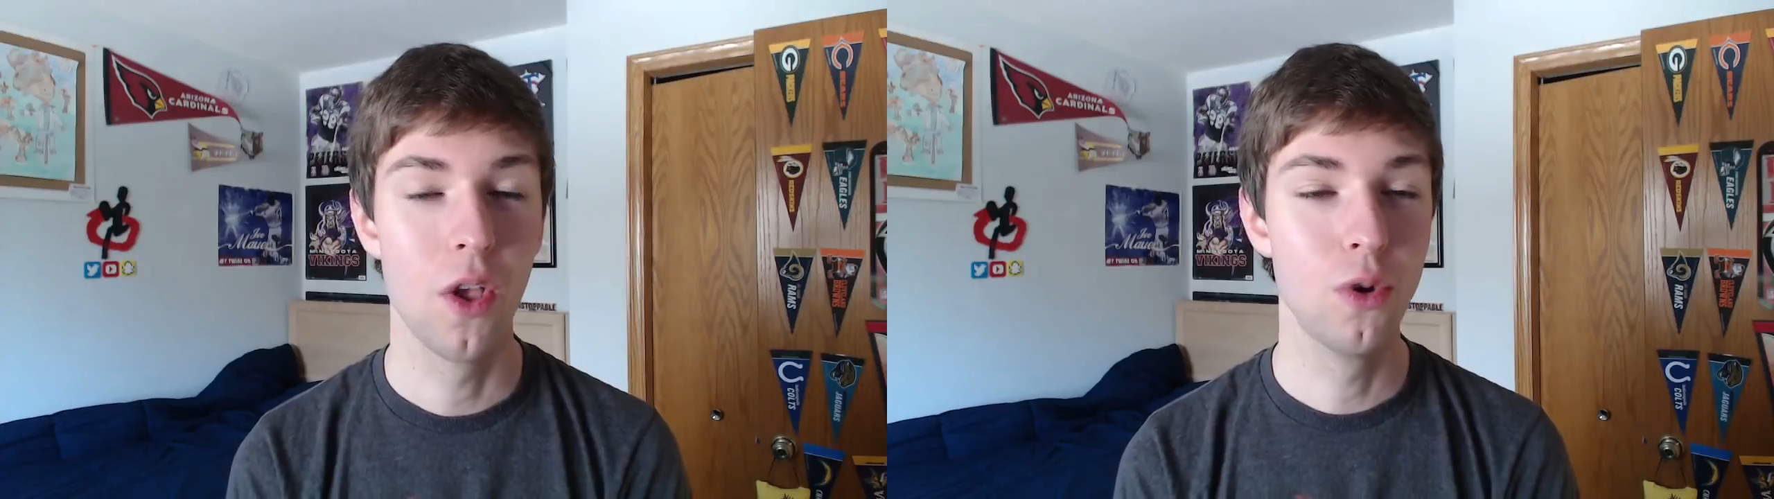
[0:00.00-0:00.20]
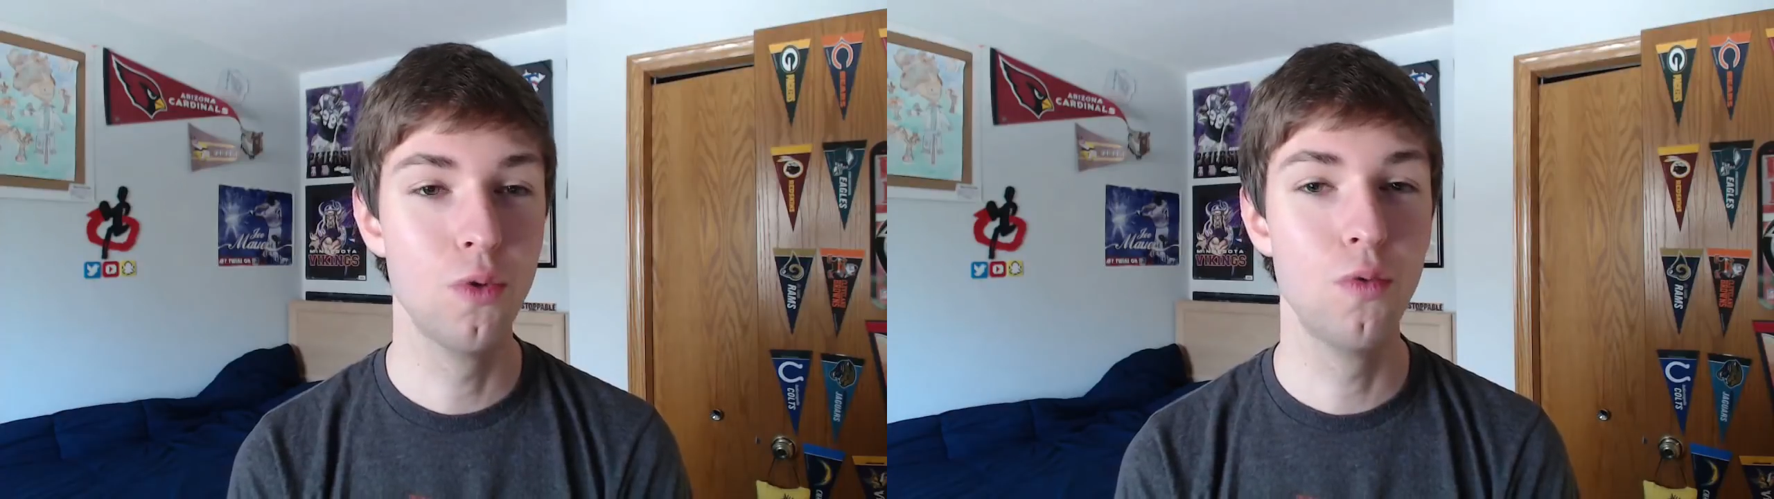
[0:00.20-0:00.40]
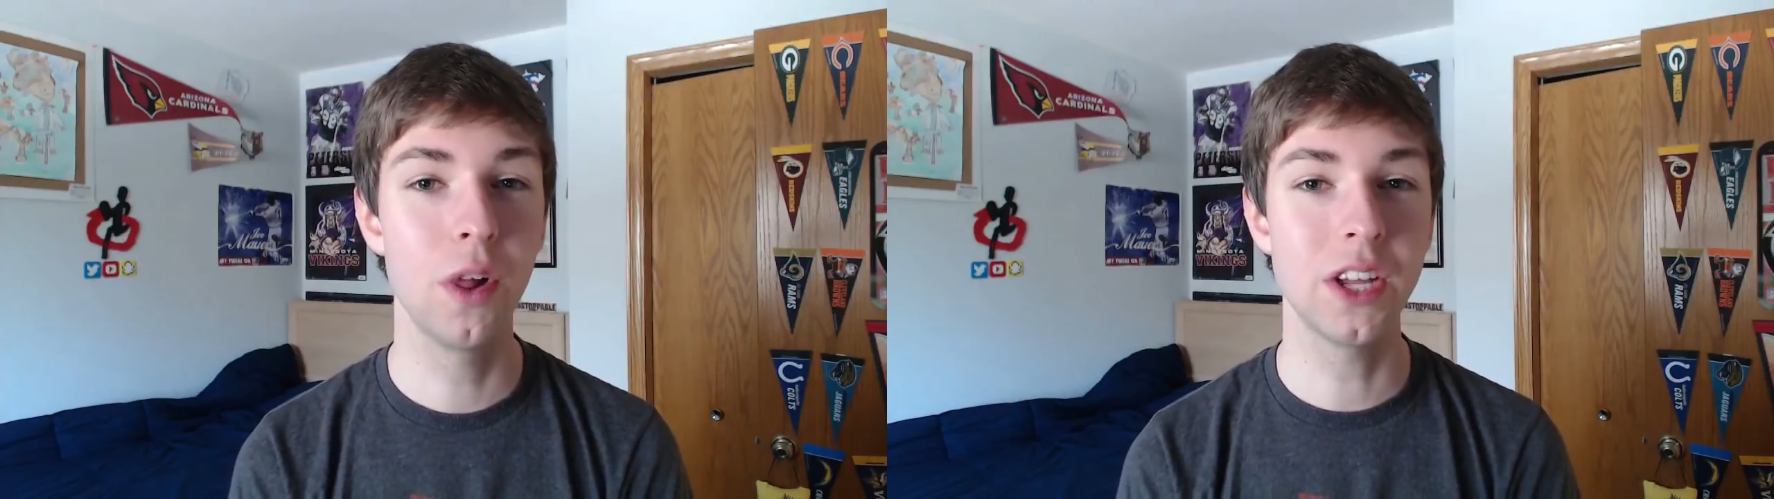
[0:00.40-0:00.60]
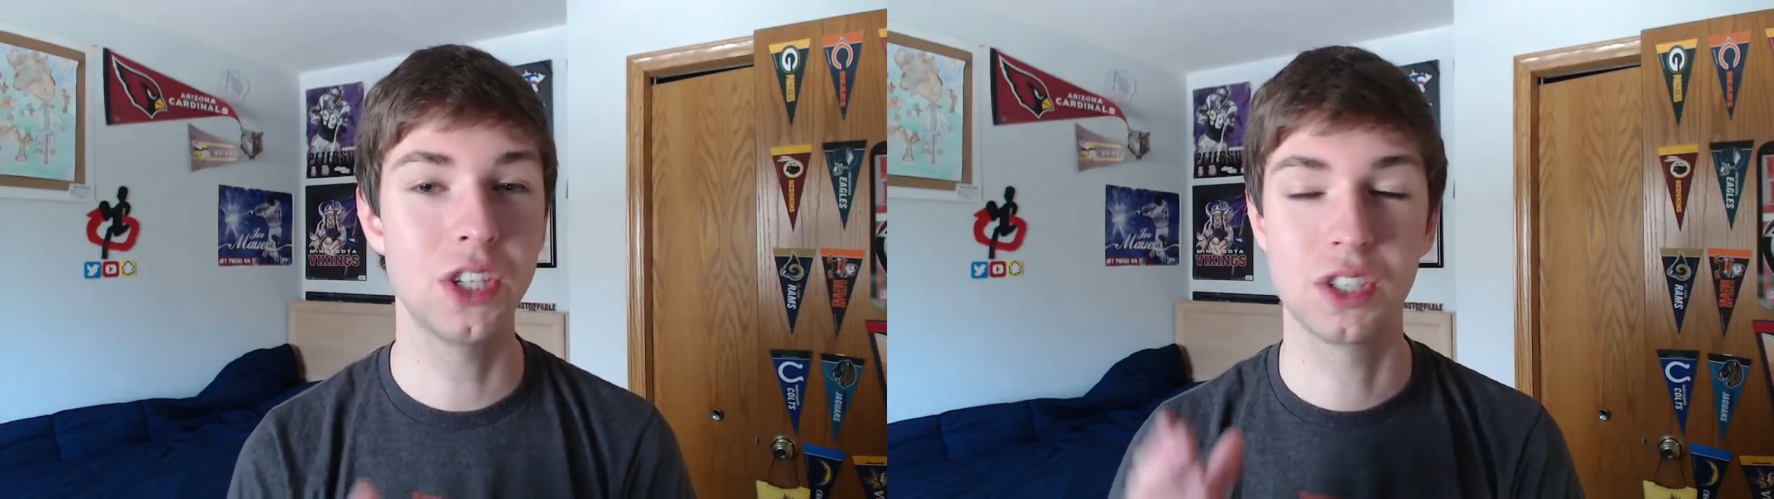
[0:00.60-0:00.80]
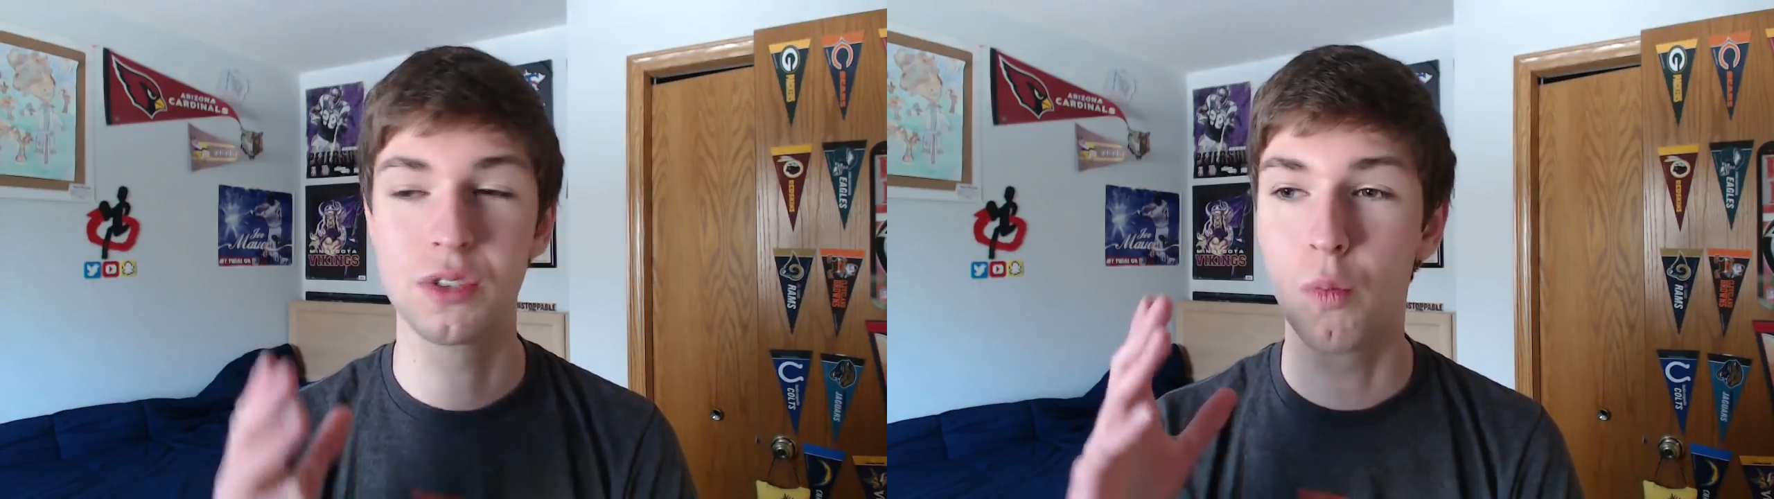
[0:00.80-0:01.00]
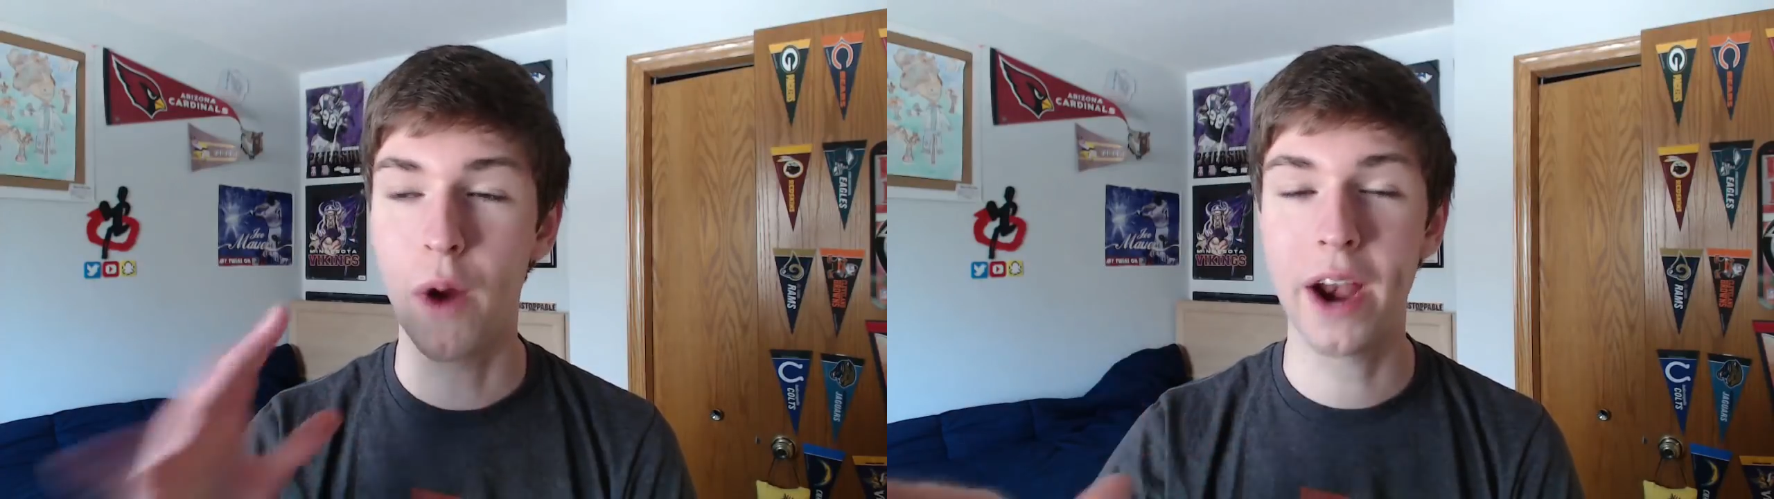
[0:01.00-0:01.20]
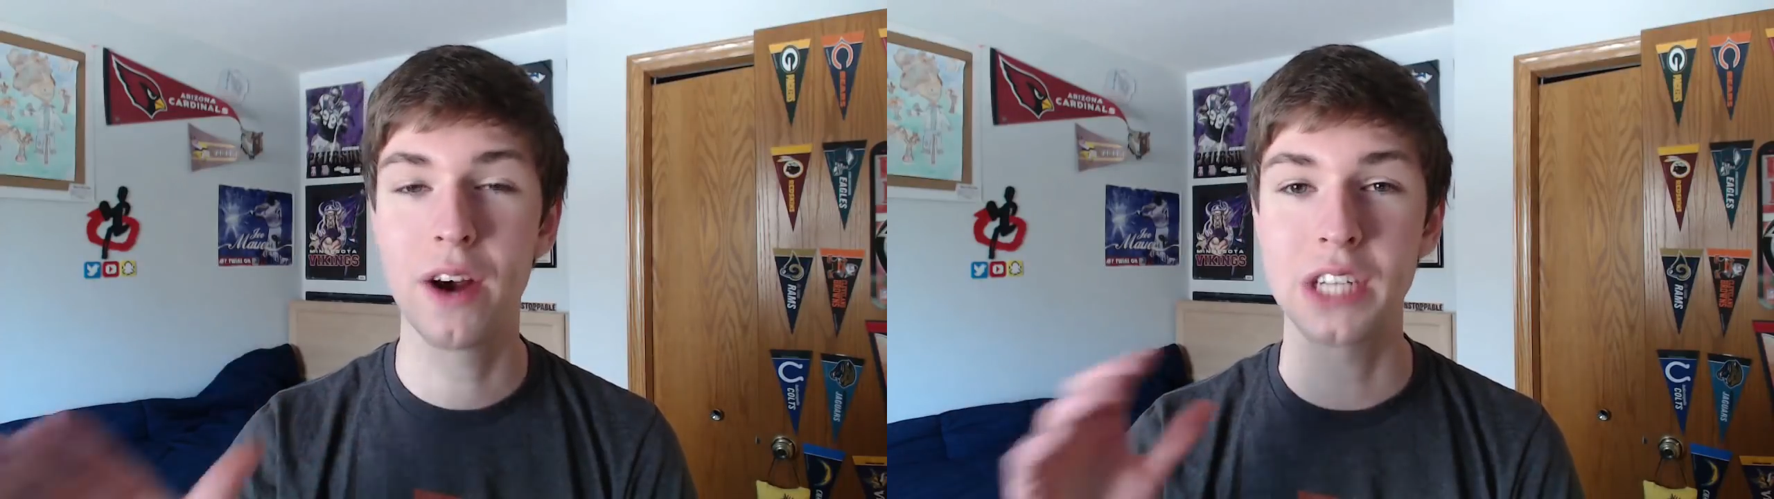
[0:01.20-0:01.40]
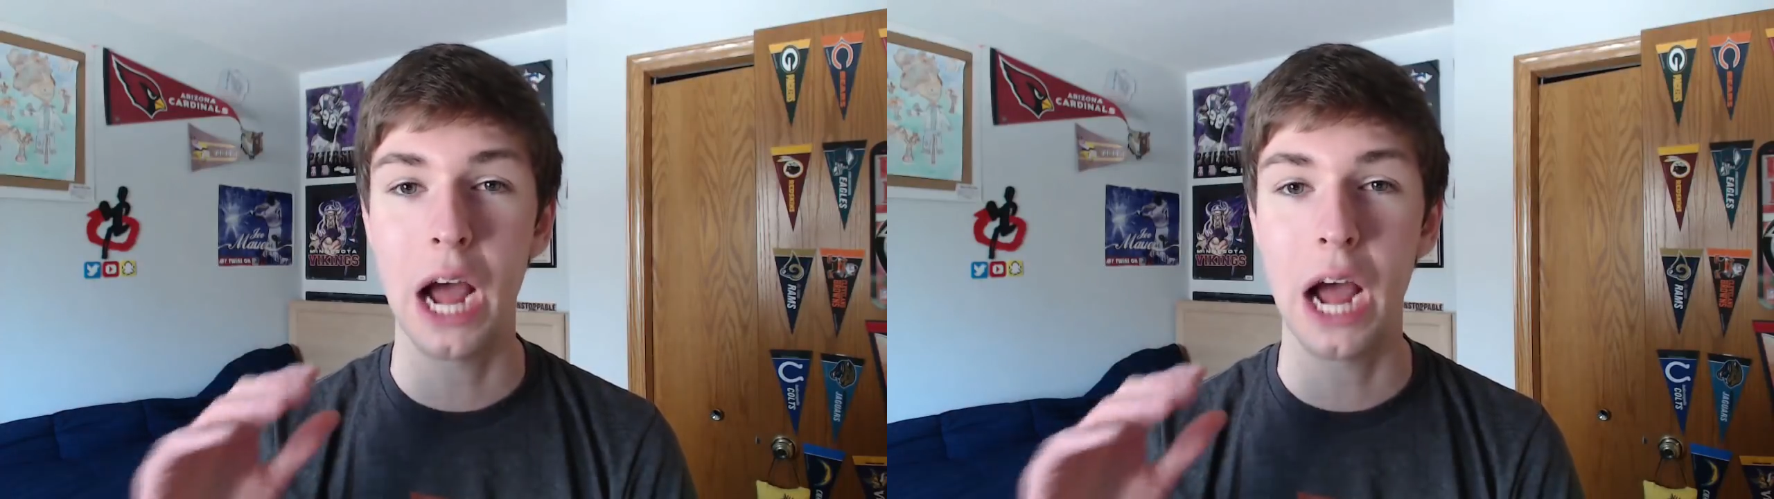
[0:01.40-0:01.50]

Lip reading: who really just wears